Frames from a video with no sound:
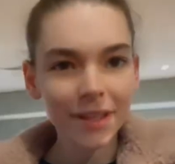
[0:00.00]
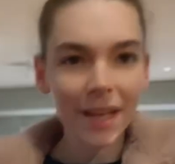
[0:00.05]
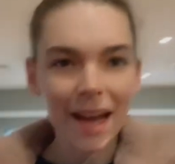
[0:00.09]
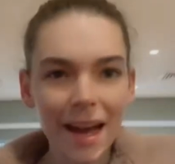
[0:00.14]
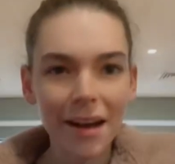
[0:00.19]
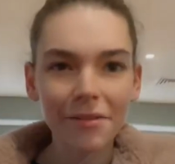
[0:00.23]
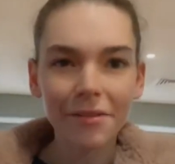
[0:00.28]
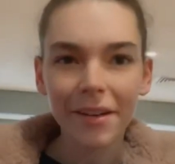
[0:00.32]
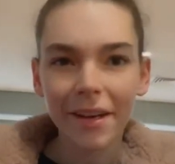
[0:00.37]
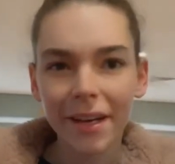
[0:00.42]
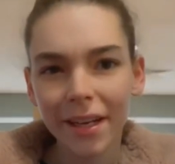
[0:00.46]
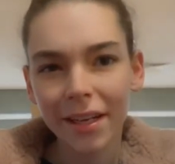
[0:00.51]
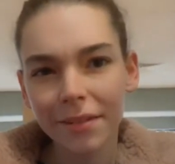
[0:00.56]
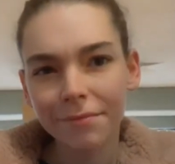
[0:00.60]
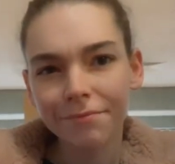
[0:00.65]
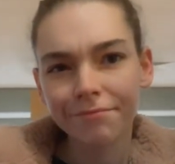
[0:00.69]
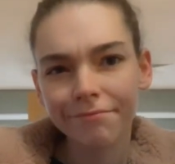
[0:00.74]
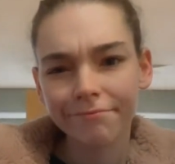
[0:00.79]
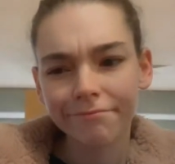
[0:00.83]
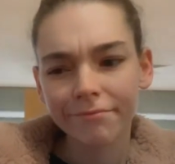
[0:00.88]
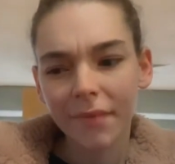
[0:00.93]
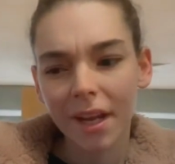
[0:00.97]
cafe,
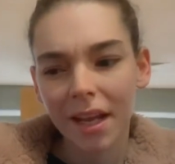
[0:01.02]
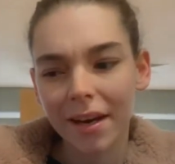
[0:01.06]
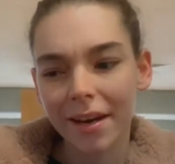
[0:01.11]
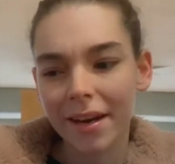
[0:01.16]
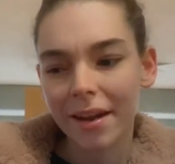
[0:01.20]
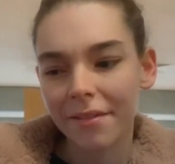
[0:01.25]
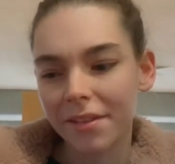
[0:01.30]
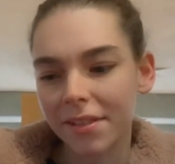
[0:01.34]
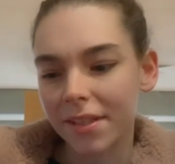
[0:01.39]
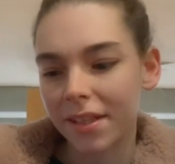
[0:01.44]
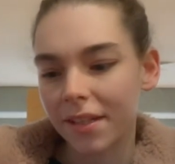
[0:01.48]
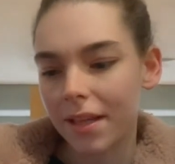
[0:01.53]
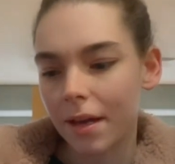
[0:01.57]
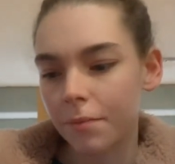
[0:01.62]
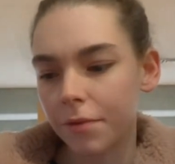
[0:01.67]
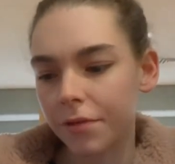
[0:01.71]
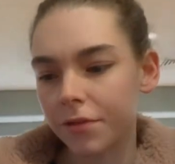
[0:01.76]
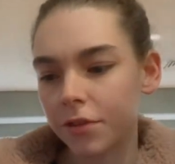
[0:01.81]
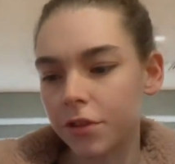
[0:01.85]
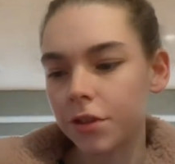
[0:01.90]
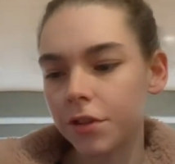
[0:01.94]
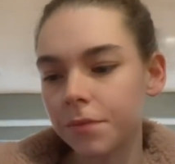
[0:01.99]
never seen that
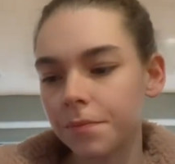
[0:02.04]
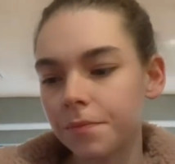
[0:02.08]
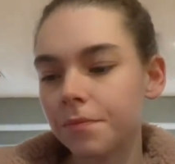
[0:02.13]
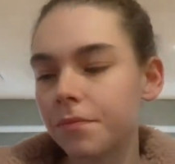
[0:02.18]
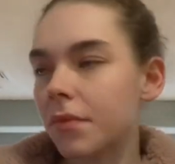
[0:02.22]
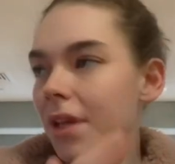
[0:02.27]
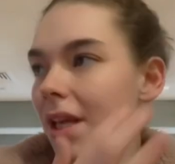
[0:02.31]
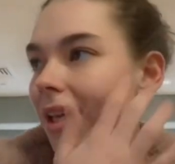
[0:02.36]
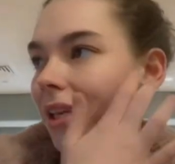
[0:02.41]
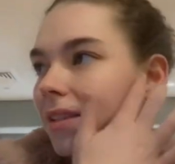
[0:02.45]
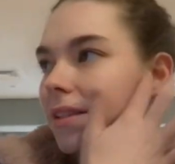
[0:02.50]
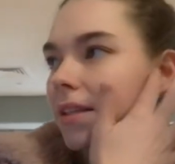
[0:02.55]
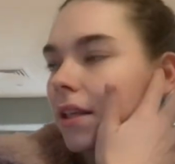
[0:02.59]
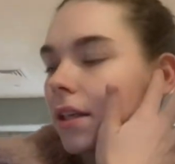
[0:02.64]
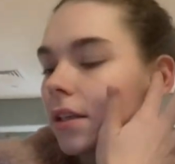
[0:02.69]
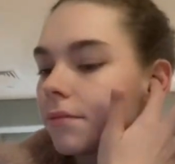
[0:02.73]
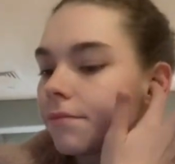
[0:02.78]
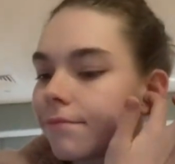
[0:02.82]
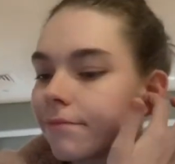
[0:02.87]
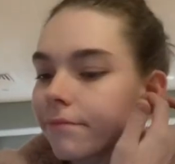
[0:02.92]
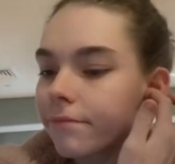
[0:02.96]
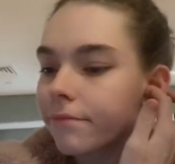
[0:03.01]
before,
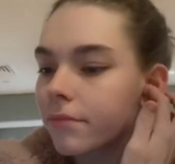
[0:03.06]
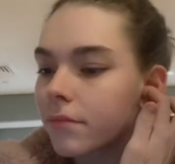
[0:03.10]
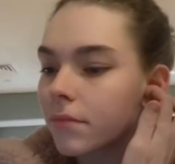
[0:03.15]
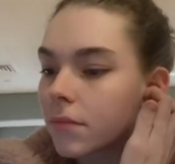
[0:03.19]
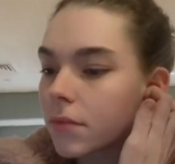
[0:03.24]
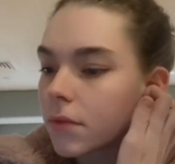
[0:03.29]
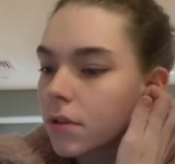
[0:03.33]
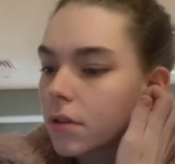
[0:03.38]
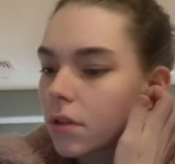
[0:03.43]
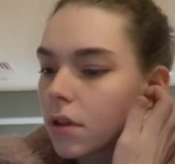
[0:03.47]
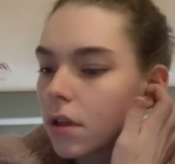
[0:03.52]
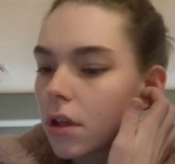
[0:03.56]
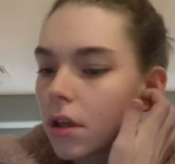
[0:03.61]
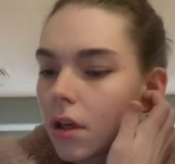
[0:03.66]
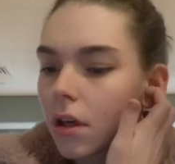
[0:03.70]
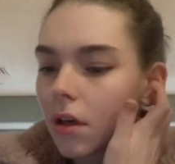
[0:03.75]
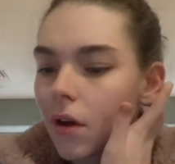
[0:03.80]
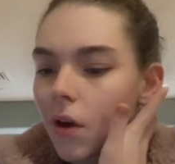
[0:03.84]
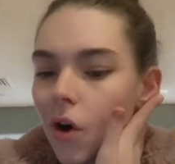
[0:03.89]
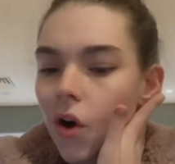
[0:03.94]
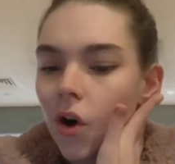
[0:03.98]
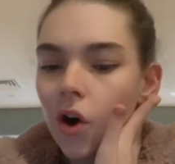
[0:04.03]
eaten.
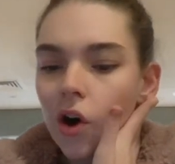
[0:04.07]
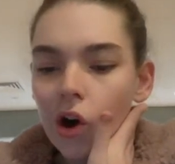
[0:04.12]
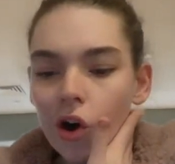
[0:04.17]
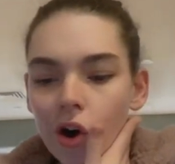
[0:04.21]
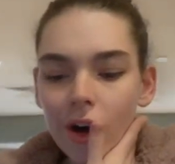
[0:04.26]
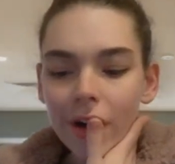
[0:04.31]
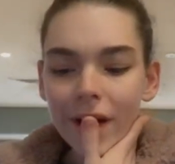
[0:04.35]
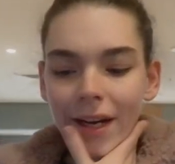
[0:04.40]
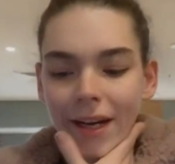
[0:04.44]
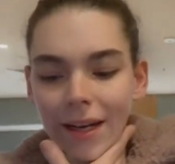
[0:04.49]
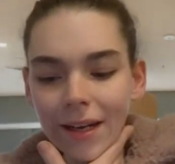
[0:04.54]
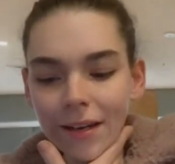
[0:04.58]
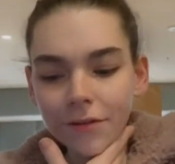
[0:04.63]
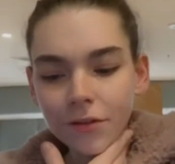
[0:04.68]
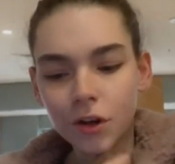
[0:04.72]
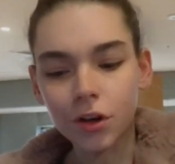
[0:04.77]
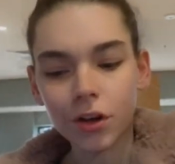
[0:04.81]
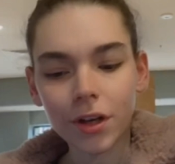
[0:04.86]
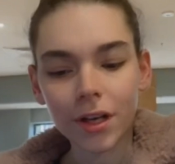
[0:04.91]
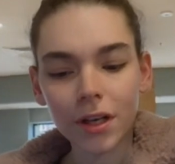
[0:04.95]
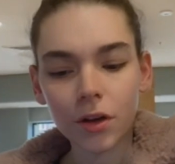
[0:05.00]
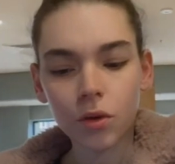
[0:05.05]
I have
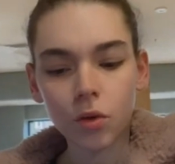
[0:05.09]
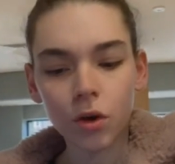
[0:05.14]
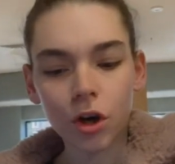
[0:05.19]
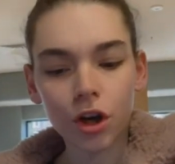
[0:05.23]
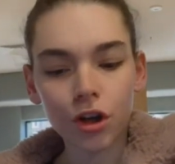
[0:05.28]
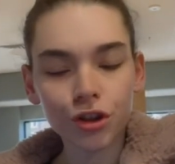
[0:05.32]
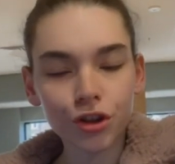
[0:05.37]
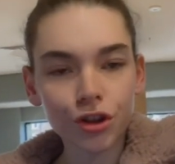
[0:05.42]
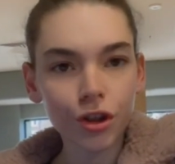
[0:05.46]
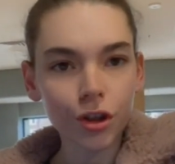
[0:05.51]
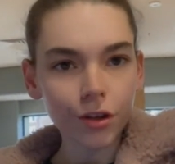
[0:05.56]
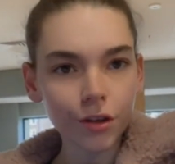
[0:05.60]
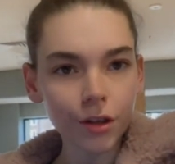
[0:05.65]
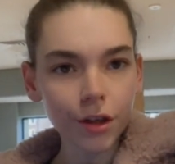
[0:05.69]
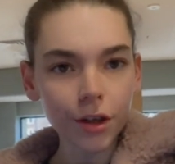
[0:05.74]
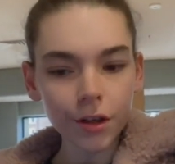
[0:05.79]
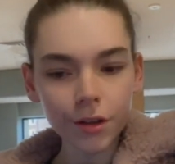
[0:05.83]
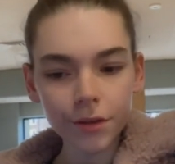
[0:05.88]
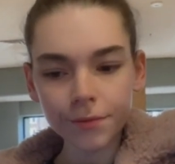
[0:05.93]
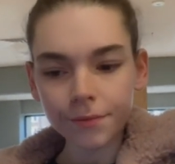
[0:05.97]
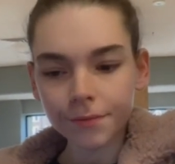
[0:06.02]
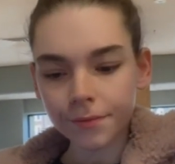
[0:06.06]
got a little hot
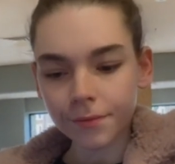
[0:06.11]
chocolate.